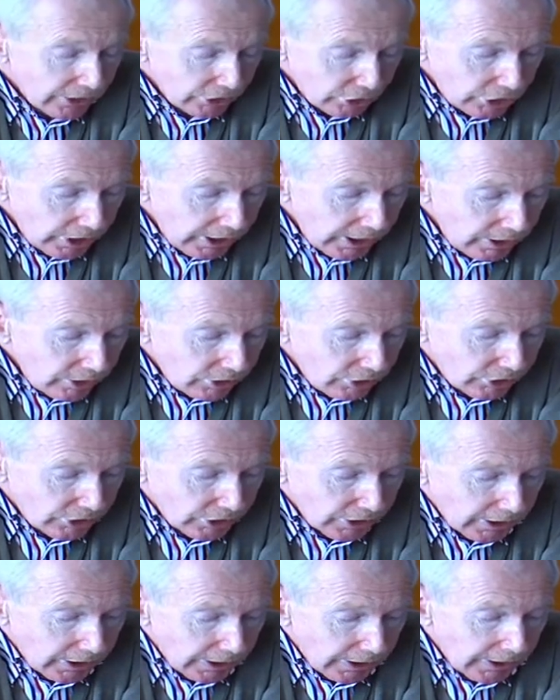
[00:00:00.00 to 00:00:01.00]
change
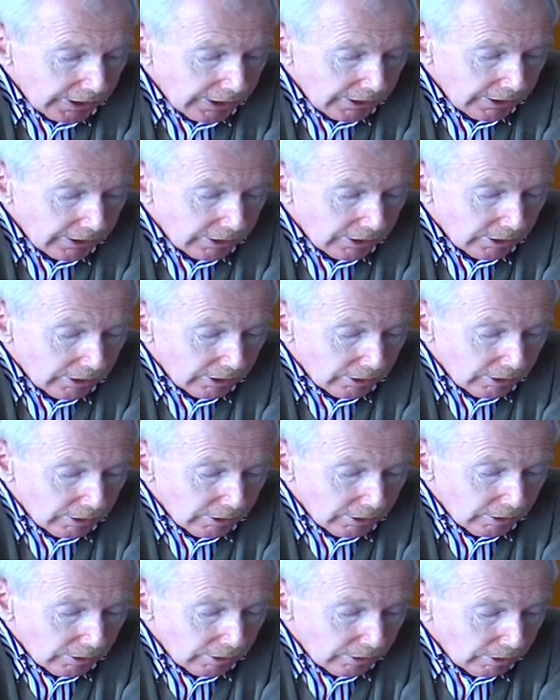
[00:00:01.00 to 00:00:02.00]

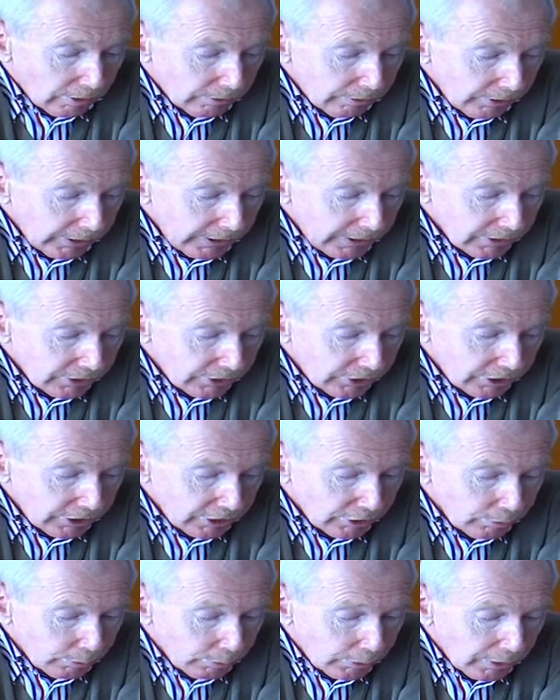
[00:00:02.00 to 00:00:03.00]
of leadership.
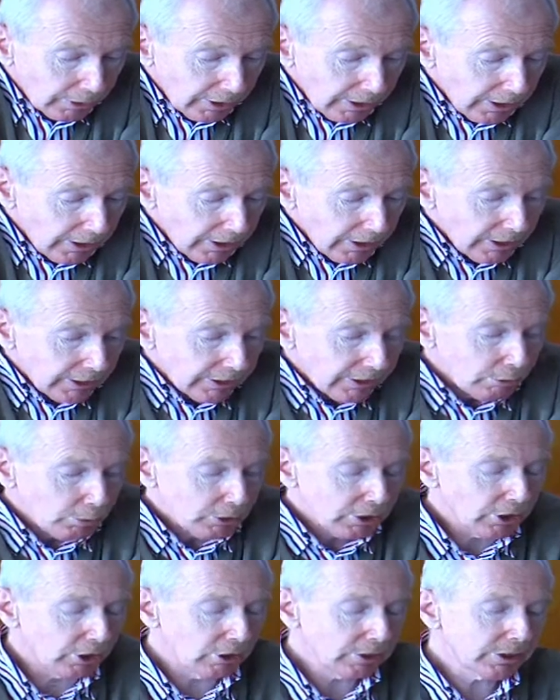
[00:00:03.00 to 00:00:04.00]
There was
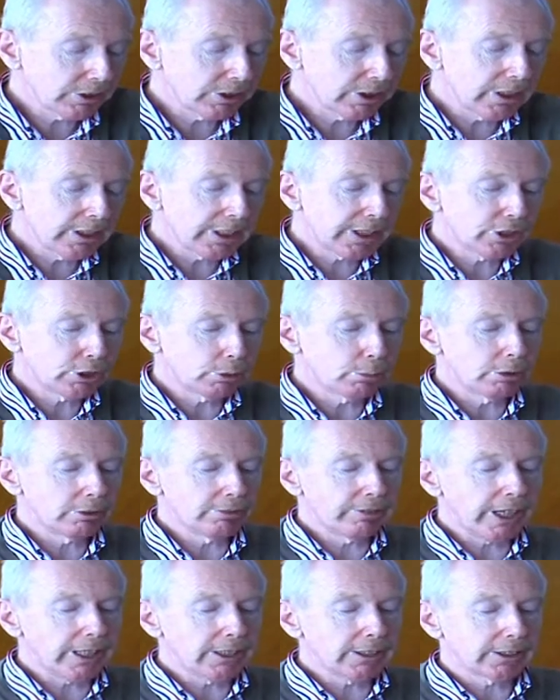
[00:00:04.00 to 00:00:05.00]
also the need to
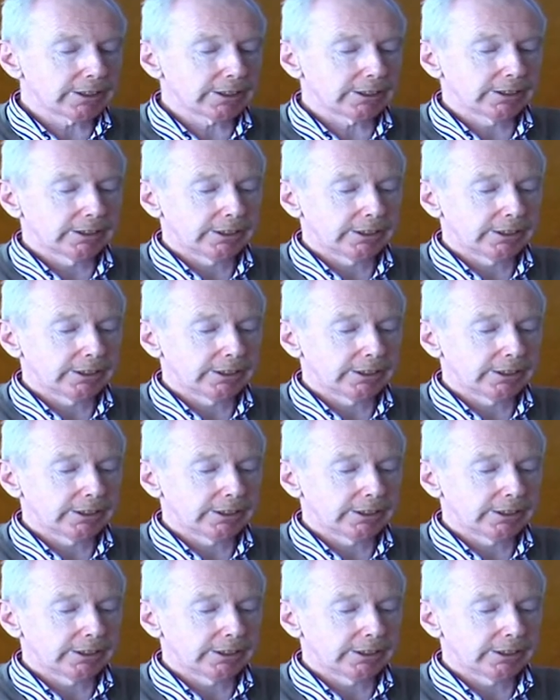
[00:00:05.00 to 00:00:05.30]
prevent